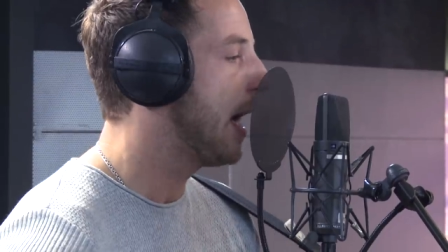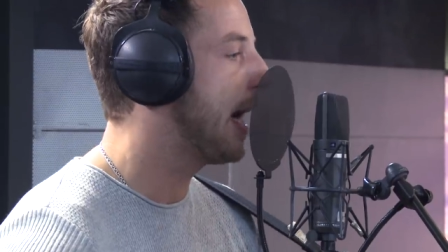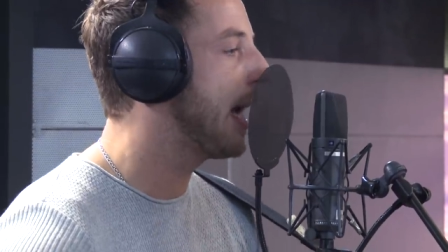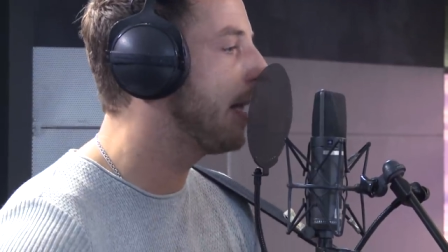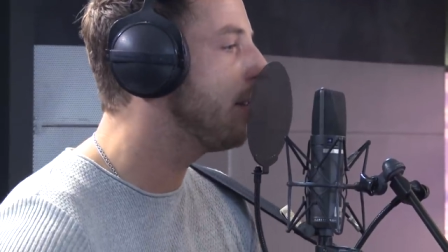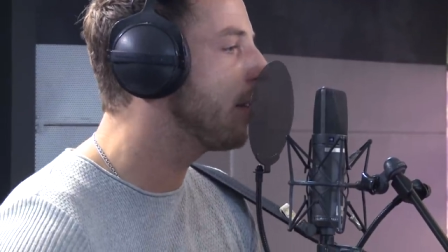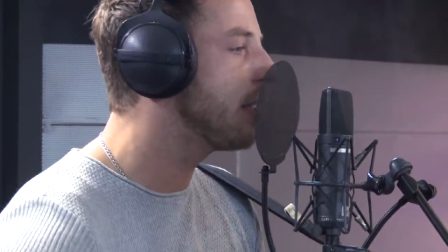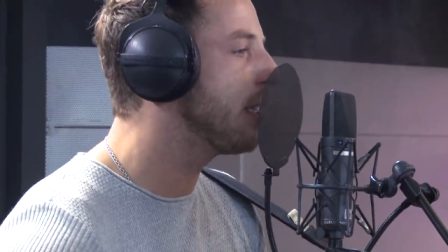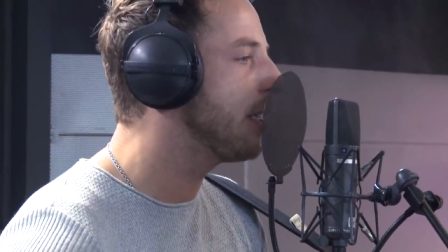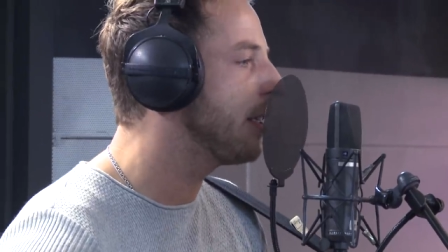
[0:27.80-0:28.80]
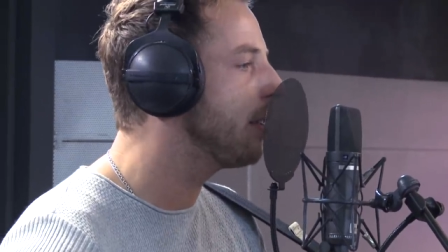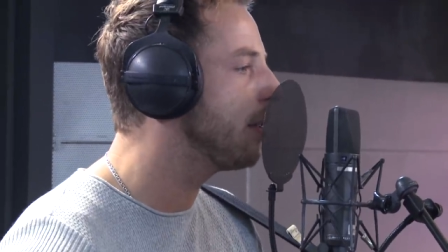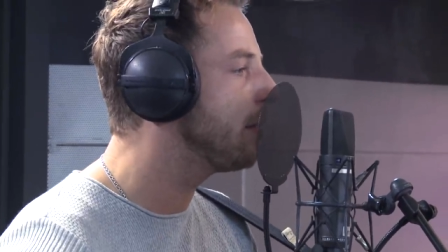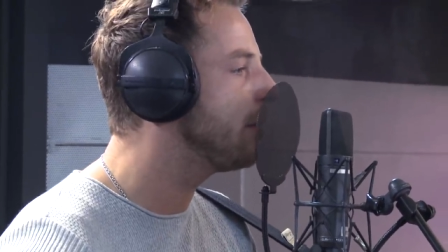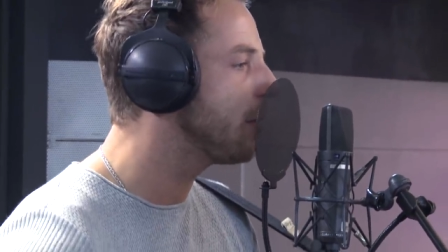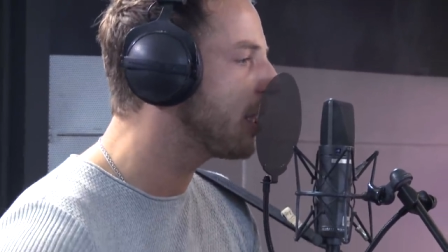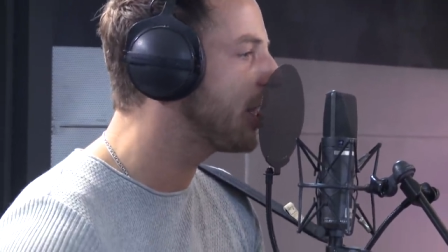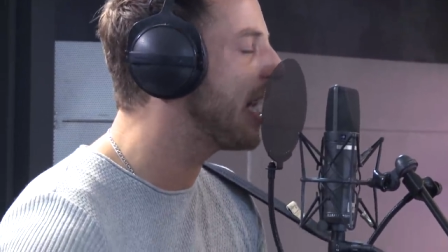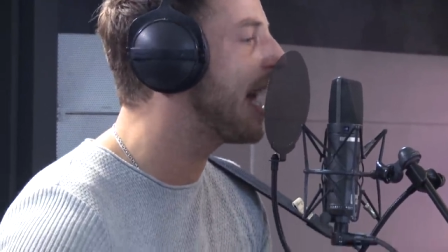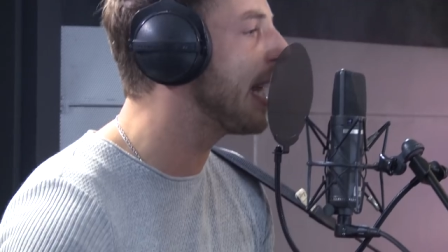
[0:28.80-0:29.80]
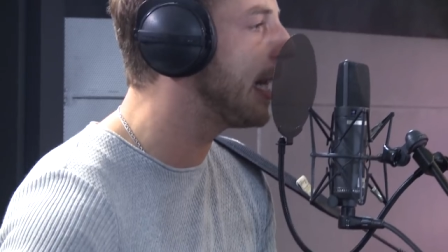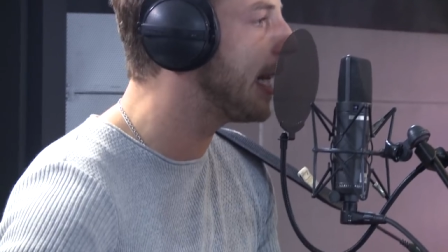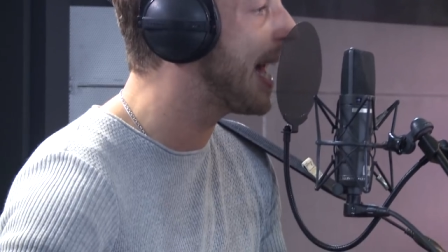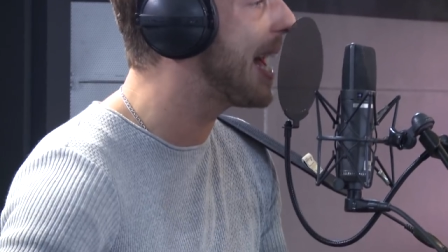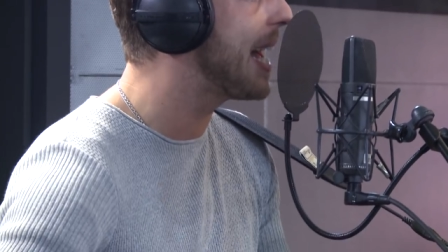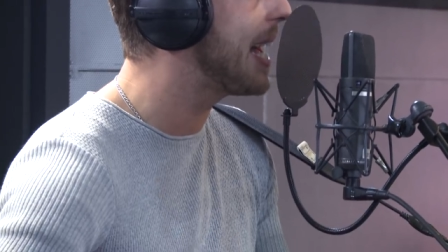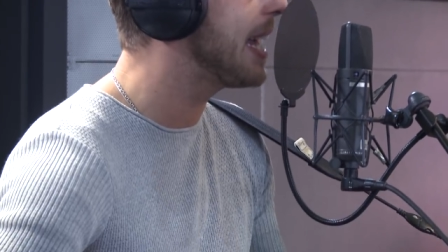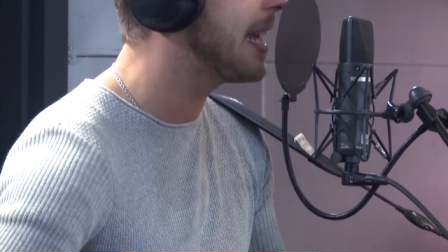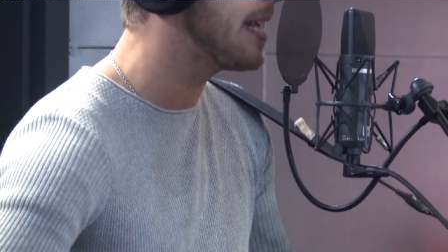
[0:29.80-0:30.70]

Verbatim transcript: I look to you to shine a light